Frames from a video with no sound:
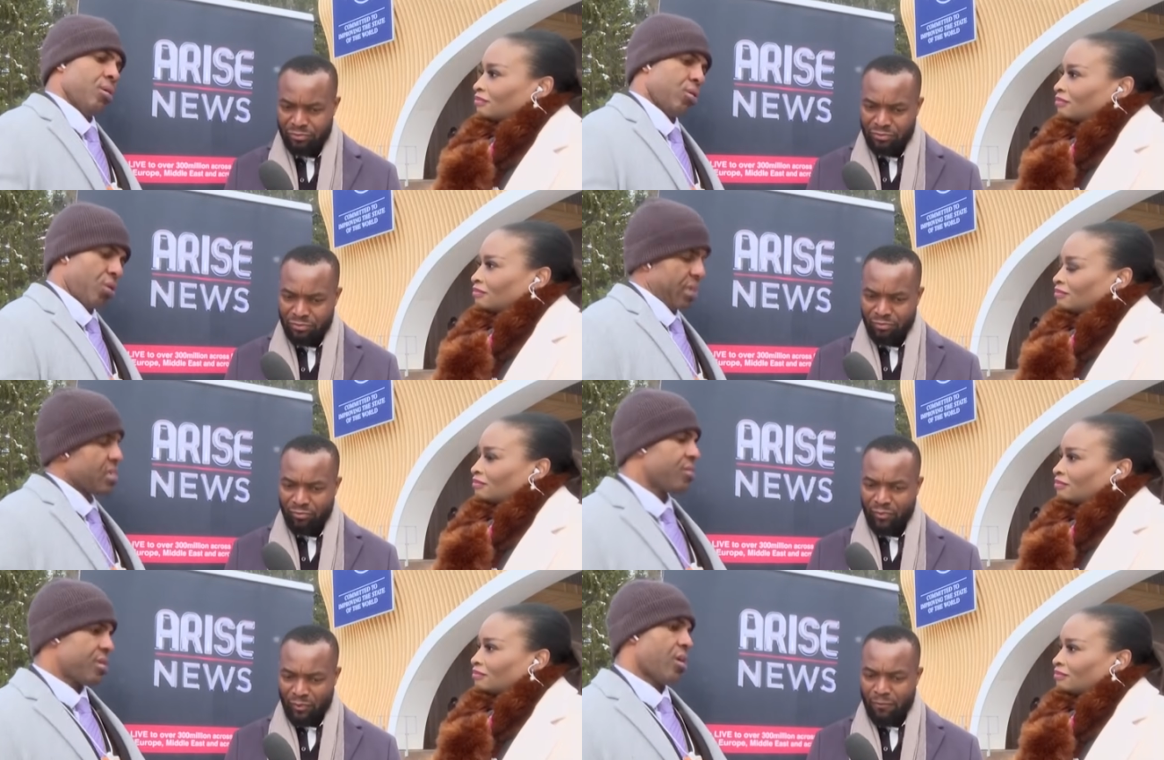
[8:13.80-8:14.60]

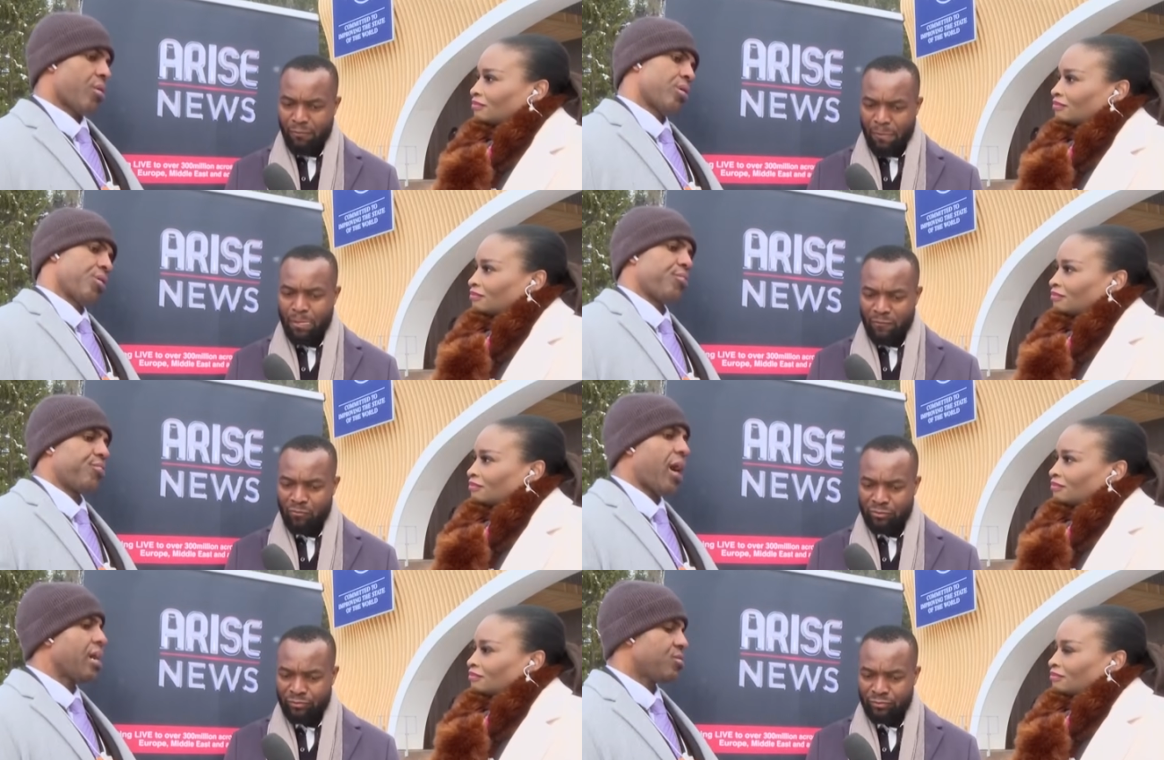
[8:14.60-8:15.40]
Speaker 1: connectivity around it.
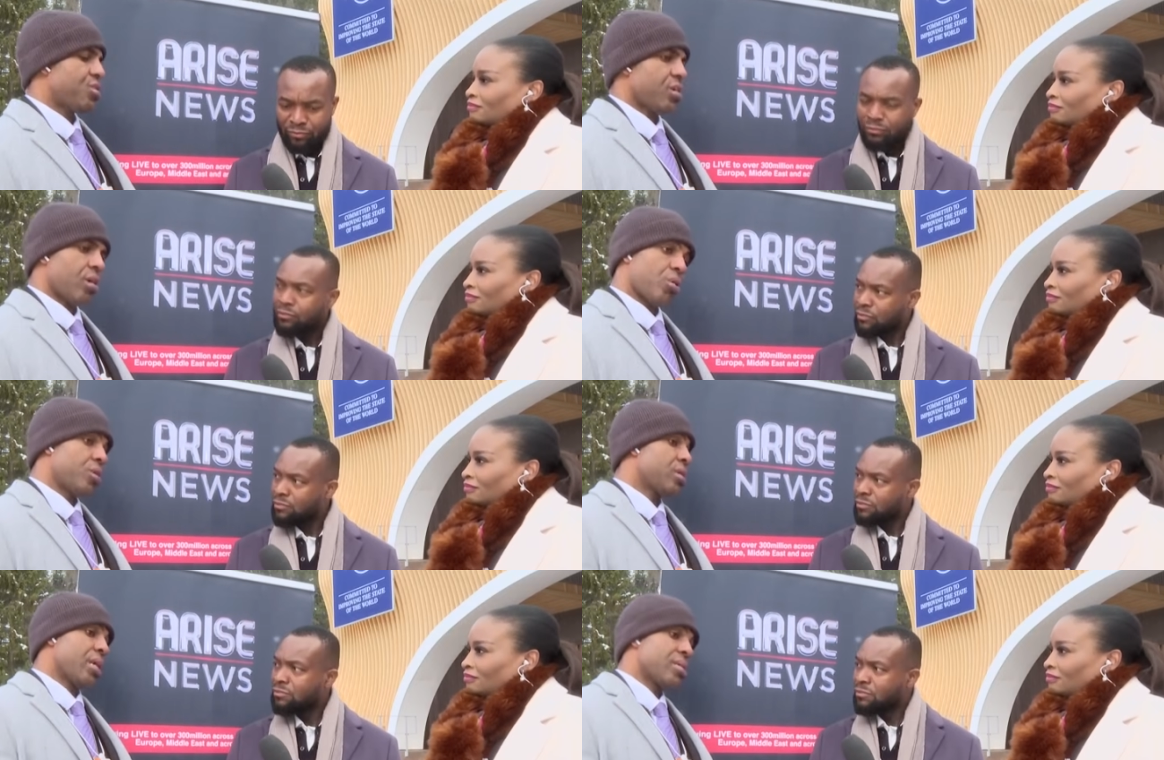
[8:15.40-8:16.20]
5G,
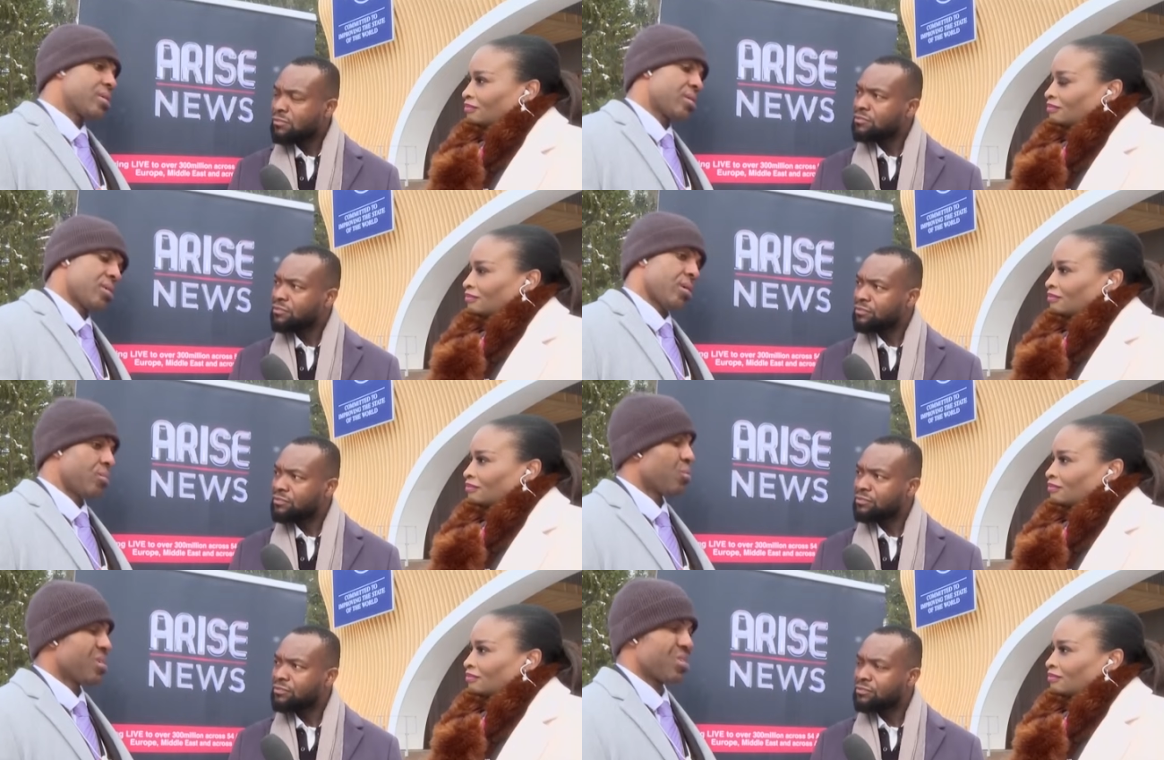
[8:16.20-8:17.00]
according to the NCC,
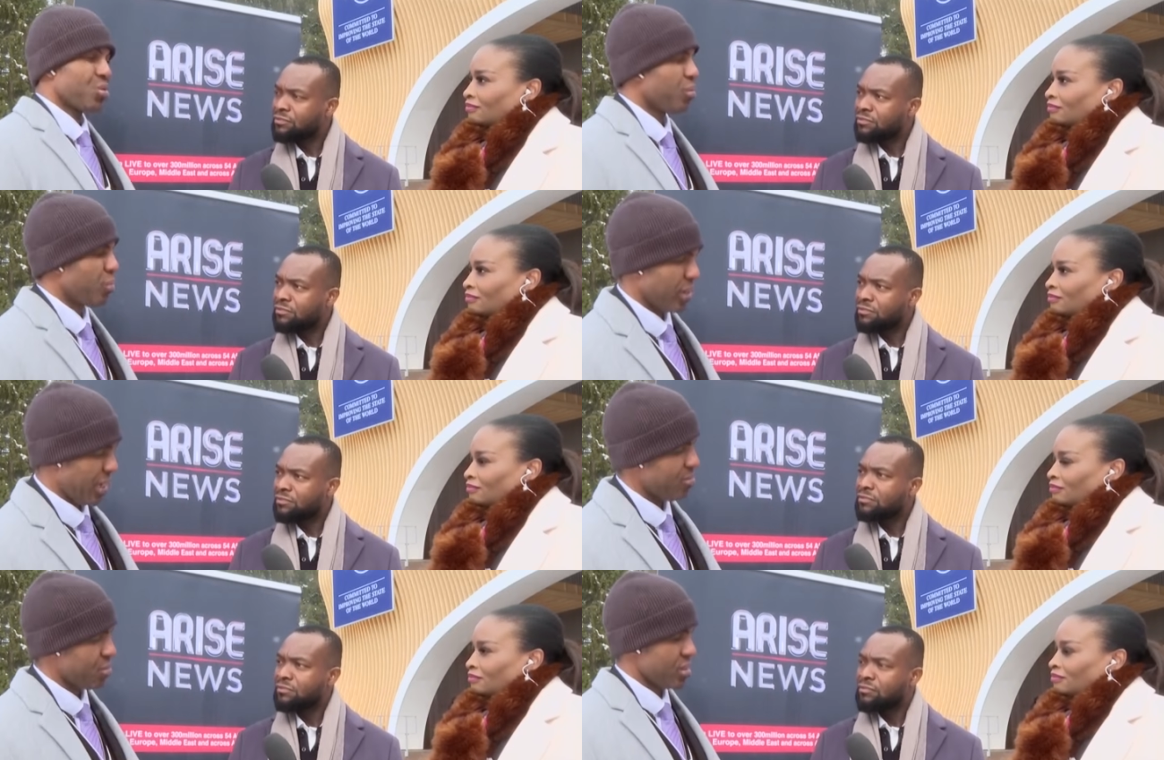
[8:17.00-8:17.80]
only
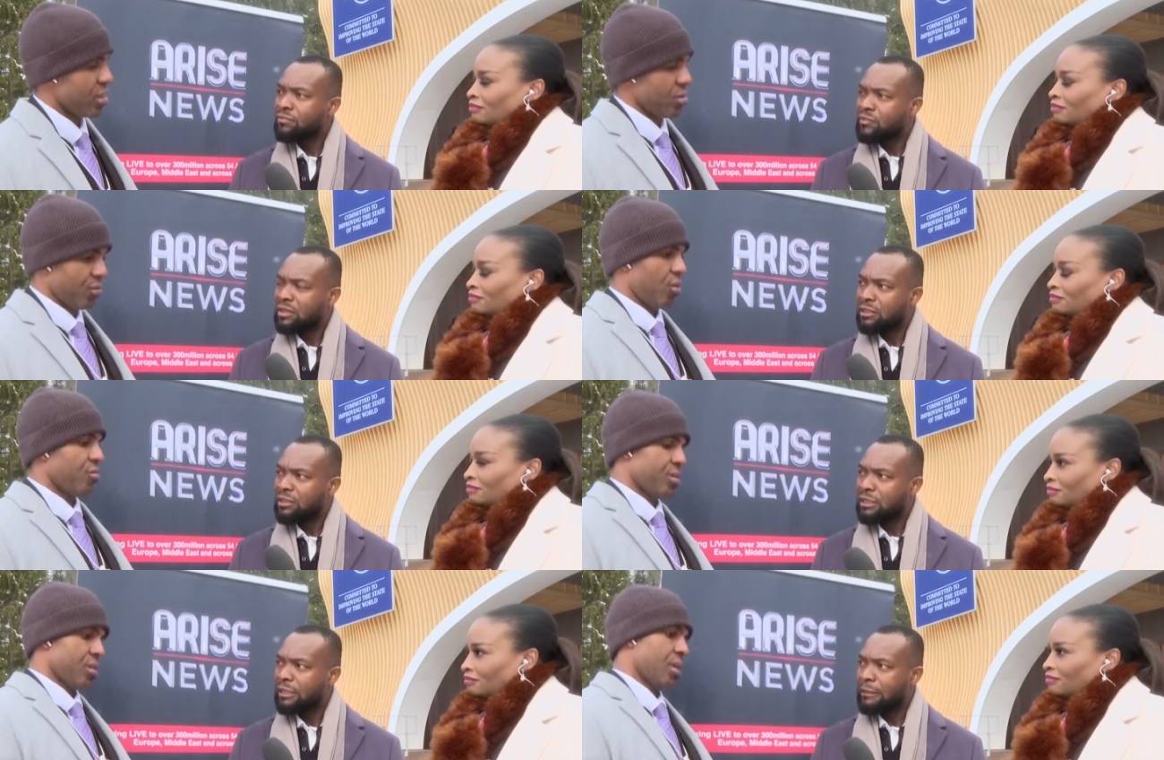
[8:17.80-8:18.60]
0.8% of
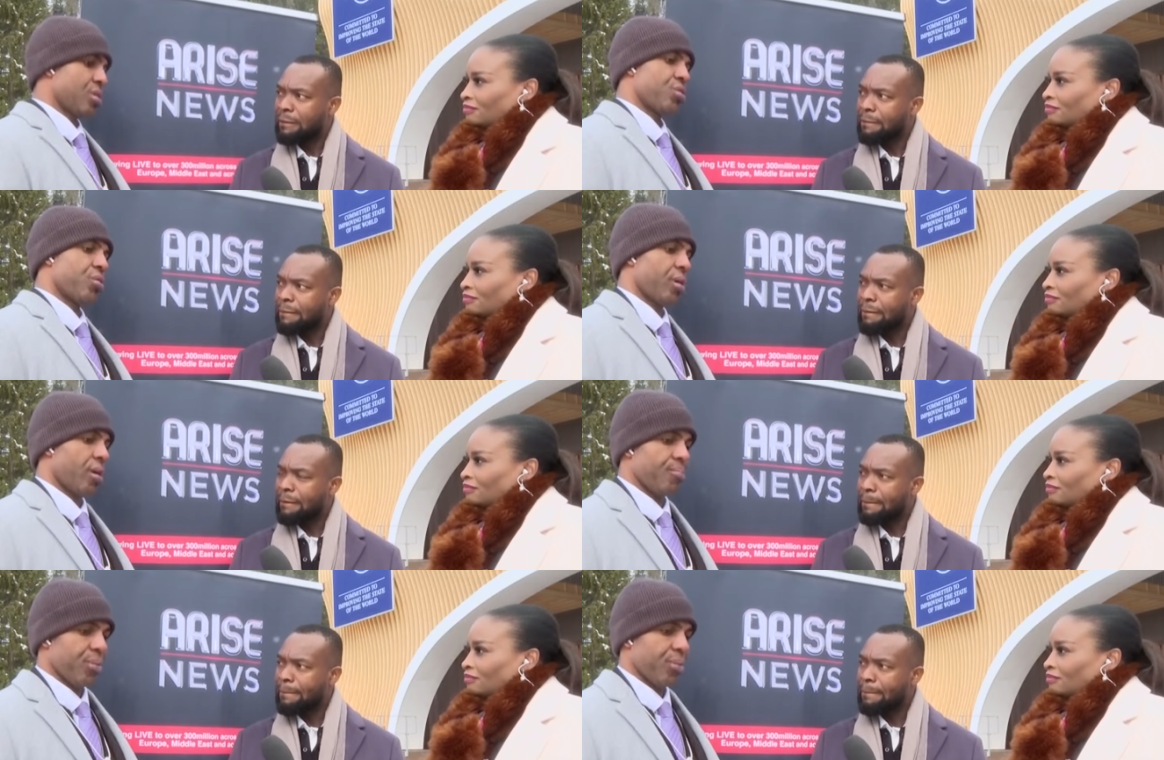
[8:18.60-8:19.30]
coverage in Nigeria.